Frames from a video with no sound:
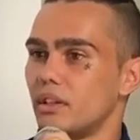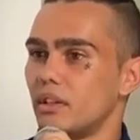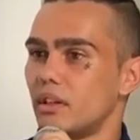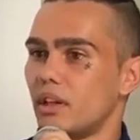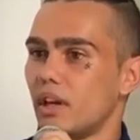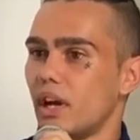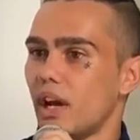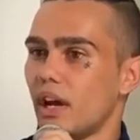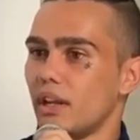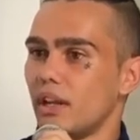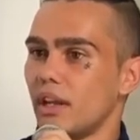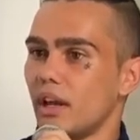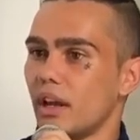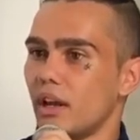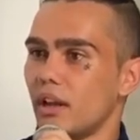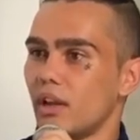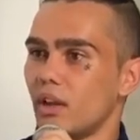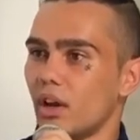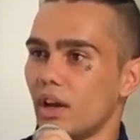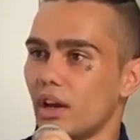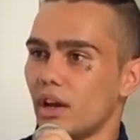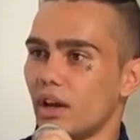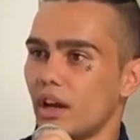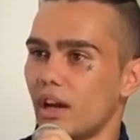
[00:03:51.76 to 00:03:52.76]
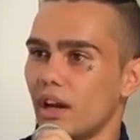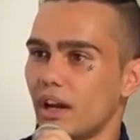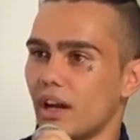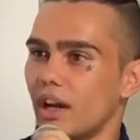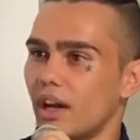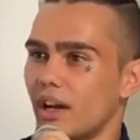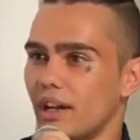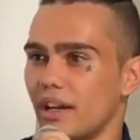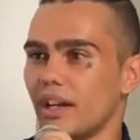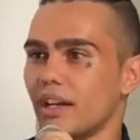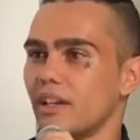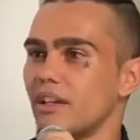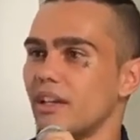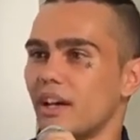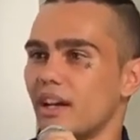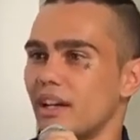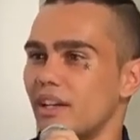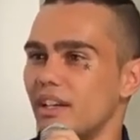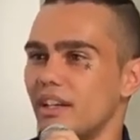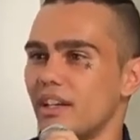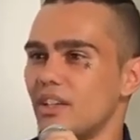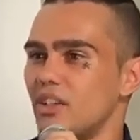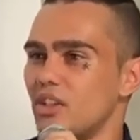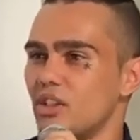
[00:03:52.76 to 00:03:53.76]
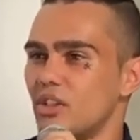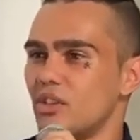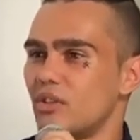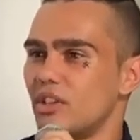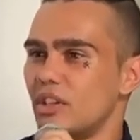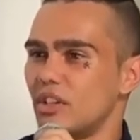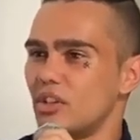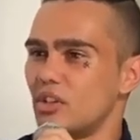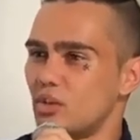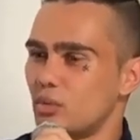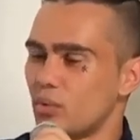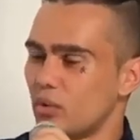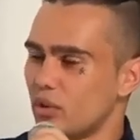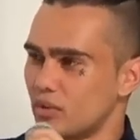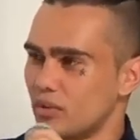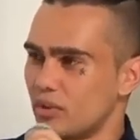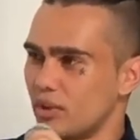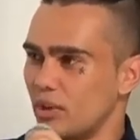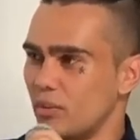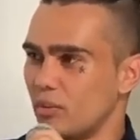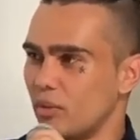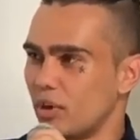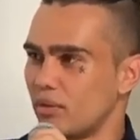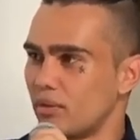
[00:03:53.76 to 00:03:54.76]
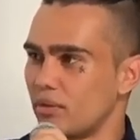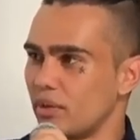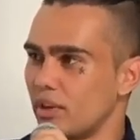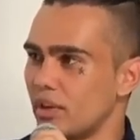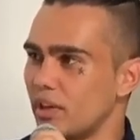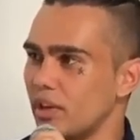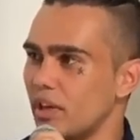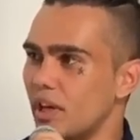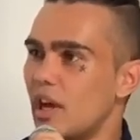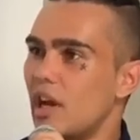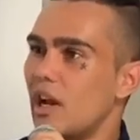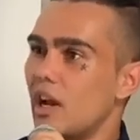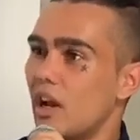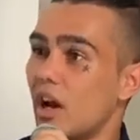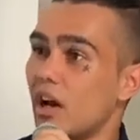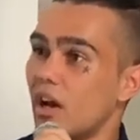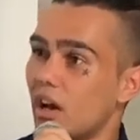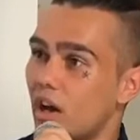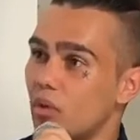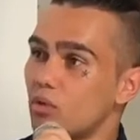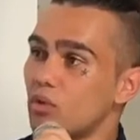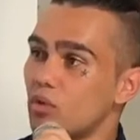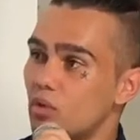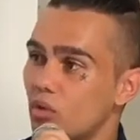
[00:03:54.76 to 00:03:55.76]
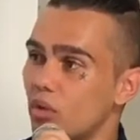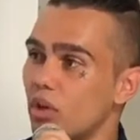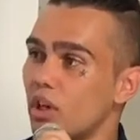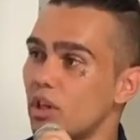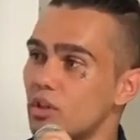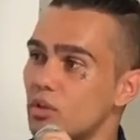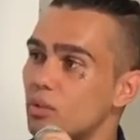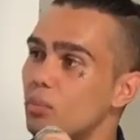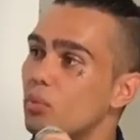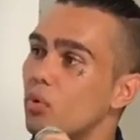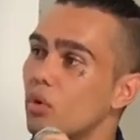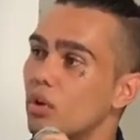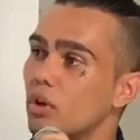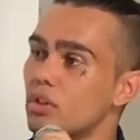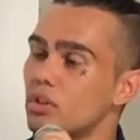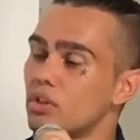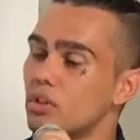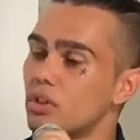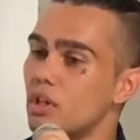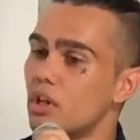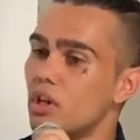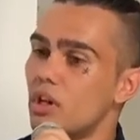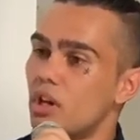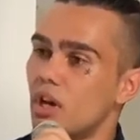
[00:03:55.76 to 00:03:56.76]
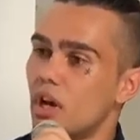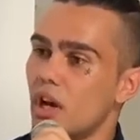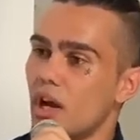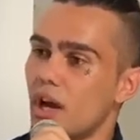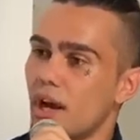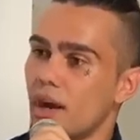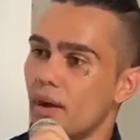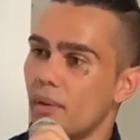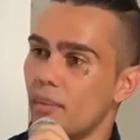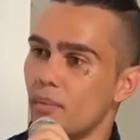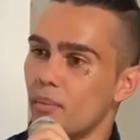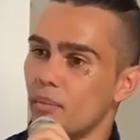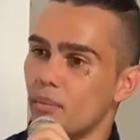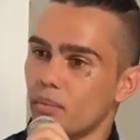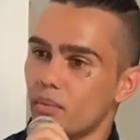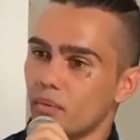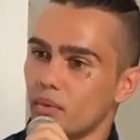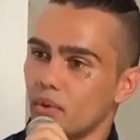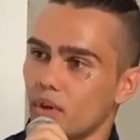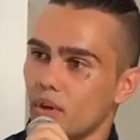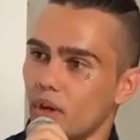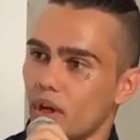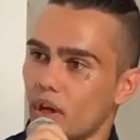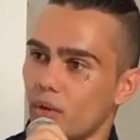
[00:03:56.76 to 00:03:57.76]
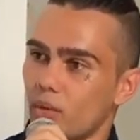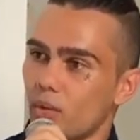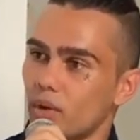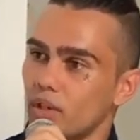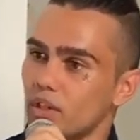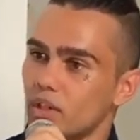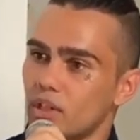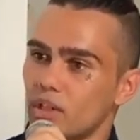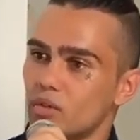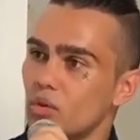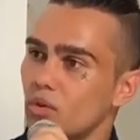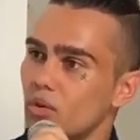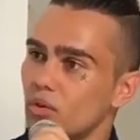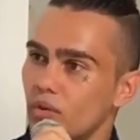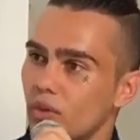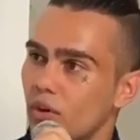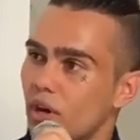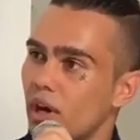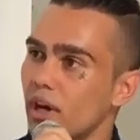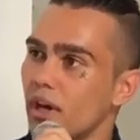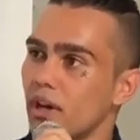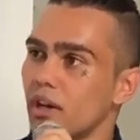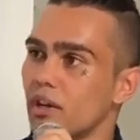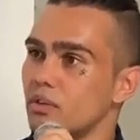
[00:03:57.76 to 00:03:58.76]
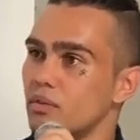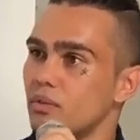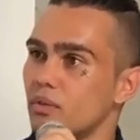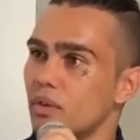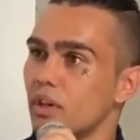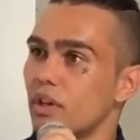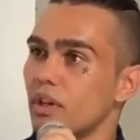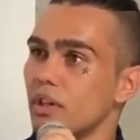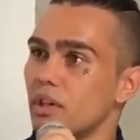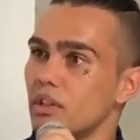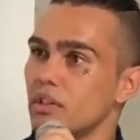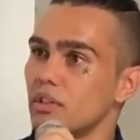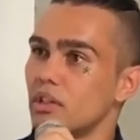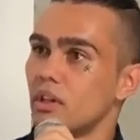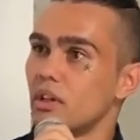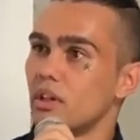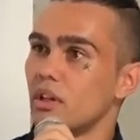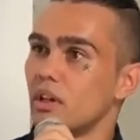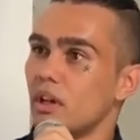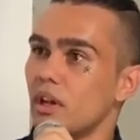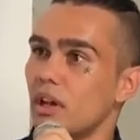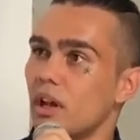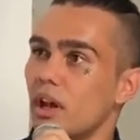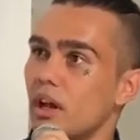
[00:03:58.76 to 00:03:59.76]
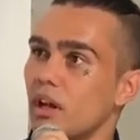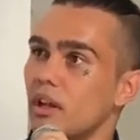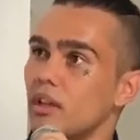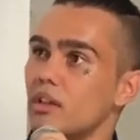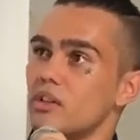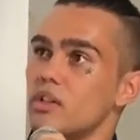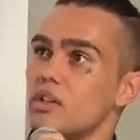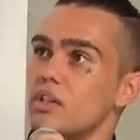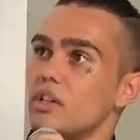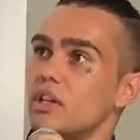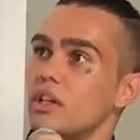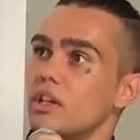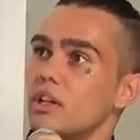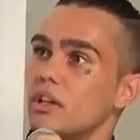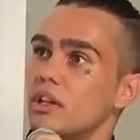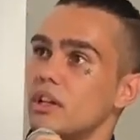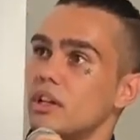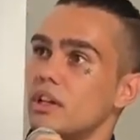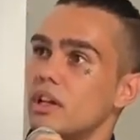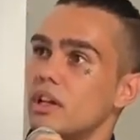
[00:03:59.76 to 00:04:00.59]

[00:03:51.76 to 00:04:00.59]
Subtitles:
Yeah, like it just wasn't really my thing. I was good at sports. Yeah. Like when I was doing karate, I was fucking excelling in that and shit. And